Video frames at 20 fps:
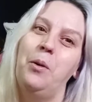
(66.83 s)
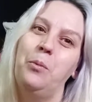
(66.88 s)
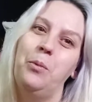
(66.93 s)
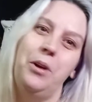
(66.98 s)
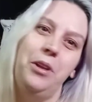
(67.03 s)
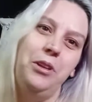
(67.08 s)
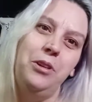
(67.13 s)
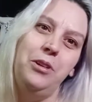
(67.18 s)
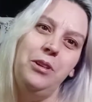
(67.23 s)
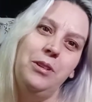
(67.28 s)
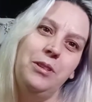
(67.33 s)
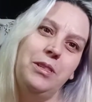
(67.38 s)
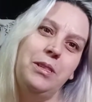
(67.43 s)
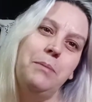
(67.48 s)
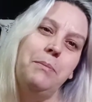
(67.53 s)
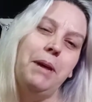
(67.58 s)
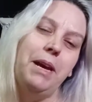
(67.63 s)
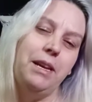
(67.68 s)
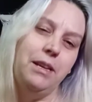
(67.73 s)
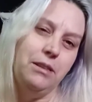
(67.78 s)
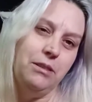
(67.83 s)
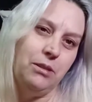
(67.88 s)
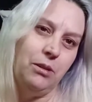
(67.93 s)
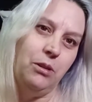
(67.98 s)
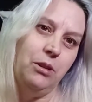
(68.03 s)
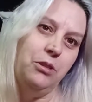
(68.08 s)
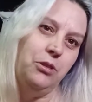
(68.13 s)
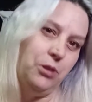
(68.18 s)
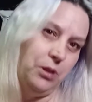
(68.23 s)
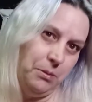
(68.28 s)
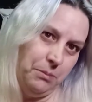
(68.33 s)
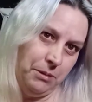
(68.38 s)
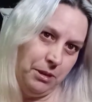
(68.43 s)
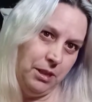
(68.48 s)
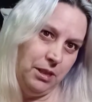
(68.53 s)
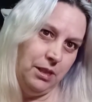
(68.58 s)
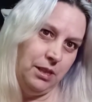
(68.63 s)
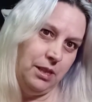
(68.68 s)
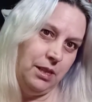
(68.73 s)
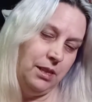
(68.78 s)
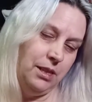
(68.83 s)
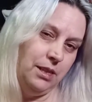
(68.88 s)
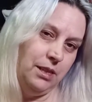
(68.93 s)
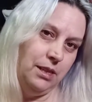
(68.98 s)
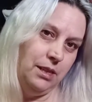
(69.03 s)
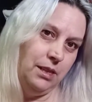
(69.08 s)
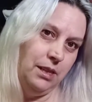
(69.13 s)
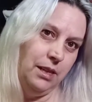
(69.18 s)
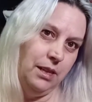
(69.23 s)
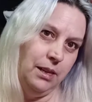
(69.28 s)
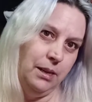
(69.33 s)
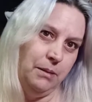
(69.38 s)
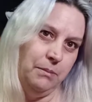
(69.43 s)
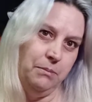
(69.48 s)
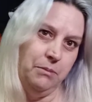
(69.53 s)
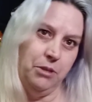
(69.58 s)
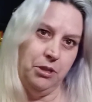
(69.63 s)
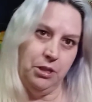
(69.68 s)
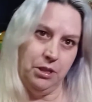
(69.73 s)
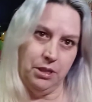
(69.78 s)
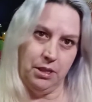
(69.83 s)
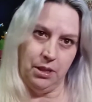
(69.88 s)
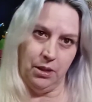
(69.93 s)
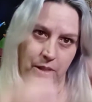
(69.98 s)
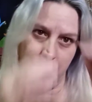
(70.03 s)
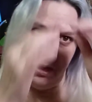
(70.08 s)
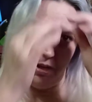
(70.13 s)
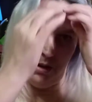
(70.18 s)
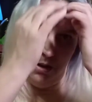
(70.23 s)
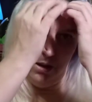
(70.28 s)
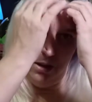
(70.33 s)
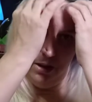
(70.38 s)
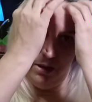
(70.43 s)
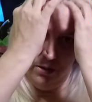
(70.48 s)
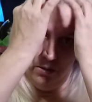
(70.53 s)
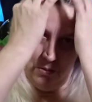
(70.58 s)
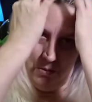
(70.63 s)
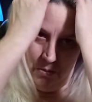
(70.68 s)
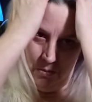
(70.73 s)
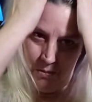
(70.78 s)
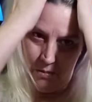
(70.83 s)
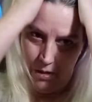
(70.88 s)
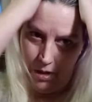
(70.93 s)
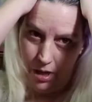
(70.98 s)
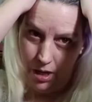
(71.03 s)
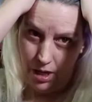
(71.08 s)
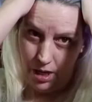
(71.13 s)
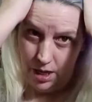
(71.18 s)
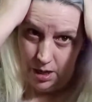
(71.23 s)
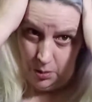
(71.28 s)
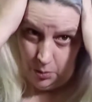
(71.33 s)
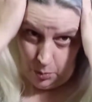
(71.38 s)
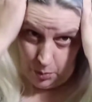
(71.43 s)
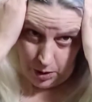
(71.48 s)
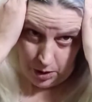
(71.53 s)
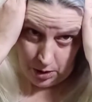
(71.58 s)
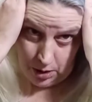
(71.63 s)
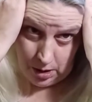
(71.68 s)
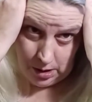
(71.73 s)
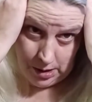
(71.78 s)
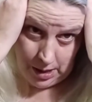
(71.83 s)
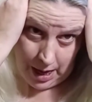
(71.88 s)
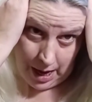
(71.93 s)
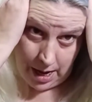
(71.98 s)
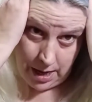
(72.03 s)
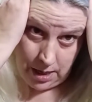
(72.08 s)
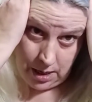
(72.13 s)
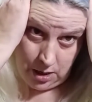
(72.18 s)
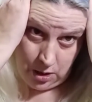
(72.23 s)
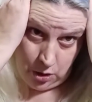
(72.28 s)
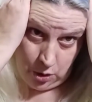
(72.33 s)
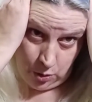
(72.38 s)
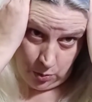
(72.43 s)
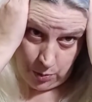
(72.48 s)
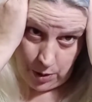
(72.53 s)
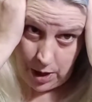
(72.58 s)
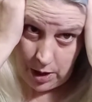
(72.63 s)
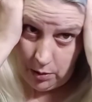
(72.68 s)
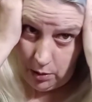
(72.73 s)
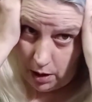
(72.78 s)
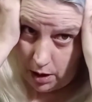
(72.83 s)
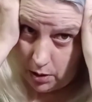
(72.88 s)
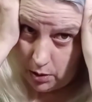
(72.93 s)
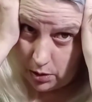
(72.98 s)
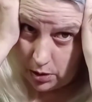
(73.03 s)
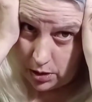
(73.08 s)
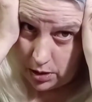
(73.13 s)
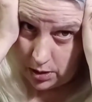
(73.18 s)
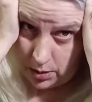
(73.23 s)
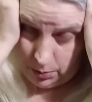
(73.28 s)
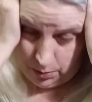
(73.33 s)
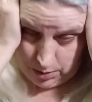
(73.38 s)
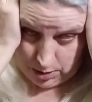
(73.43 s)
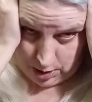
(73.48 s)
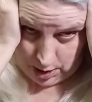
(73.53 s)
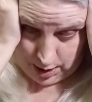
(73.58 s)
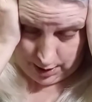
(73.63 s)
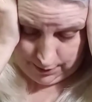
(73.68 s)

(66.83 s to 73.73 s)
When you use the baking soda treatment, just so that you'll know, it will lighten your regrowth, which I